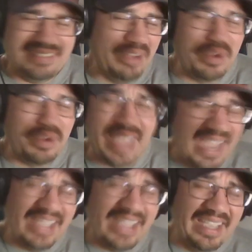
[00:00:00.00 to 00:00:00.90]

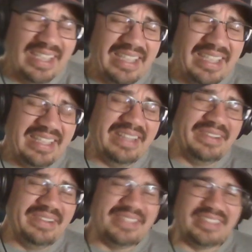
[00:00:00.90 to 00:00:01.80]
Okay,
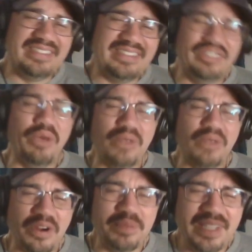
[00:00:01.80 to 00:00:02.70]
just don't
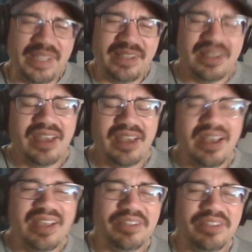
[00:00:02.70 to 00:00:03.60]
hurt me.
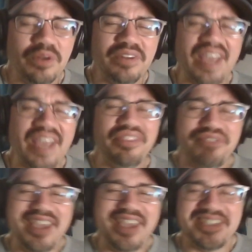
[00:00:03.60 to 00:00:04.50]
Not in the
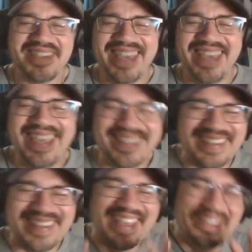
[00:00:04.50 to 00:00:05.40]
face. It's a
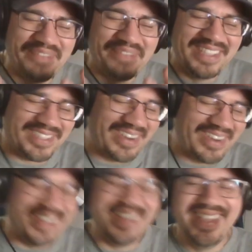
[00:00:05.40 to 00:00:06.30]
not in the face
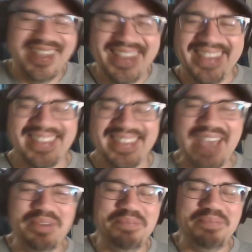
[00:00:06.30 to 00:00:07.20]
start.
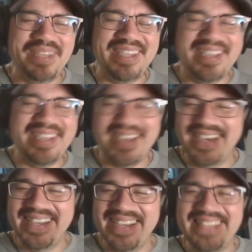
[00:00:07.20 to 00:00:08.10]
That would be
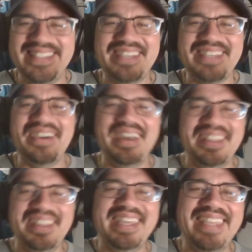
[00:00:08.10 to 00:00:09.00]
Ezekiel
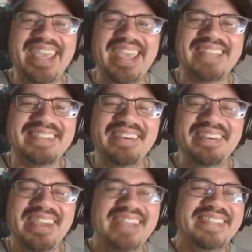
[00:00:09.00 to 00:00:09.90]
Elliott. Yeah. So
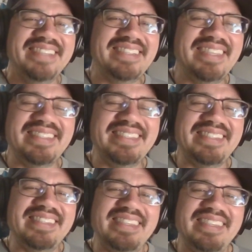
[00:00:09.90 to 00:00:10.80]
see, it
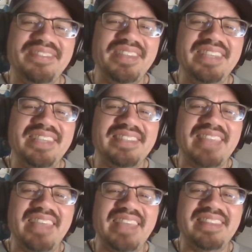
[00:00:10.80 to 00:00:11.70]
really isn't
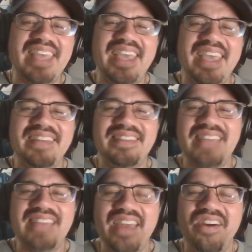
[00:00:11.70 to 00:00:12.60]

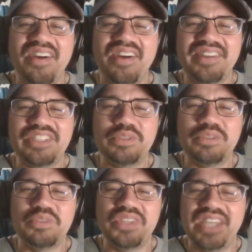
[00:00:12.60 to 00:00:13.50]
that hard. This
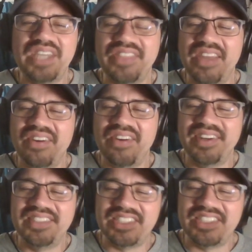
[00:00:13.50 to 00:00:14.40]
one's really not that hard.
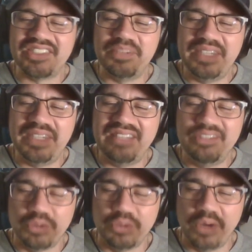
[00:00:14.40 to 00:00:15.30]
It's just gonna be
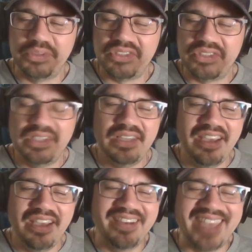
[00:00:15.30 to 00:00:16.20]
gross.
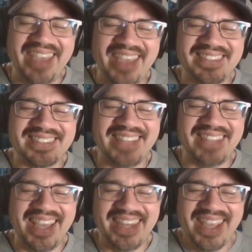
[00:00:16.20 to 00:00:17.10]
Okay, it's just
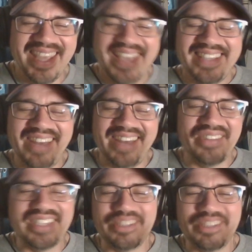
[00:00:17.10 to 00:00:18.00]
not. So I don't
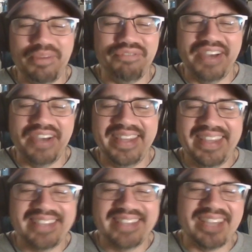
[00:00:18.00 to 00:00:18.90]
think it's gonna be fun.
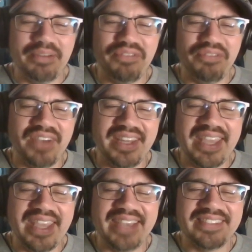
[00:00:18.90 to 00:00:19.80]
It's not gonna be fun.
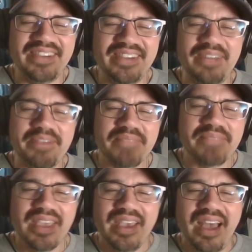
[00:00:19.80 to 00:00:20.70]
Yeah. So anyway,
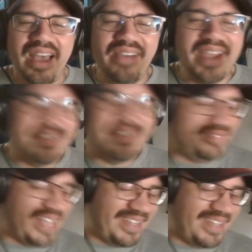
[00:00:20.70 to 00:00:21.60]
all right,
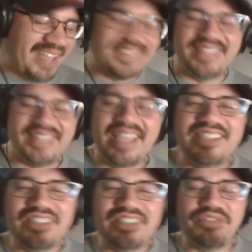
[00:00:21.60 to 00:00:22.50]
that does it. That
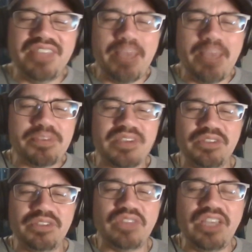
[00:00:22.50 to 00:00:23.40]
does it for the episode.
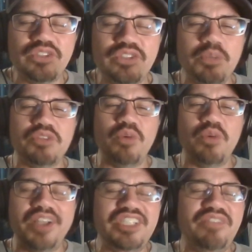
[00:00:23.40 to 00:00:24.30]
So thank you so much for
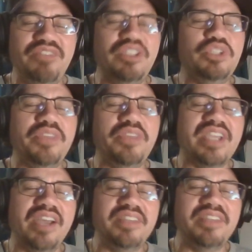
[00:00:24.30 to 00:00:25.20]
watching. If you enjoyed the
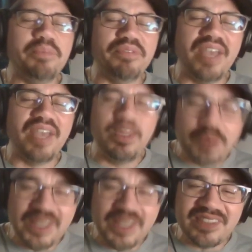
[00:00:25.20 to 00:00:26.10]
content provided,
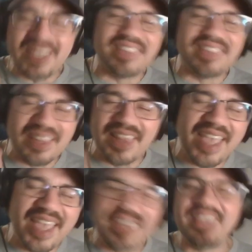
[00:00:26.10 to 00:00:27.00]
please hit the
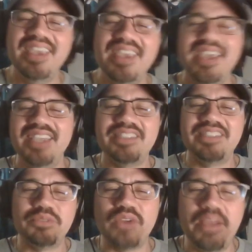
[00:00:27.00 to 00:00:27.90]
like and
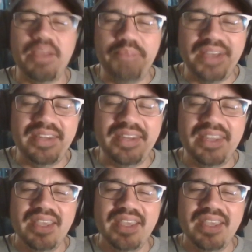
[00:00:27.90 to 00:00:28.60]
subscribe button.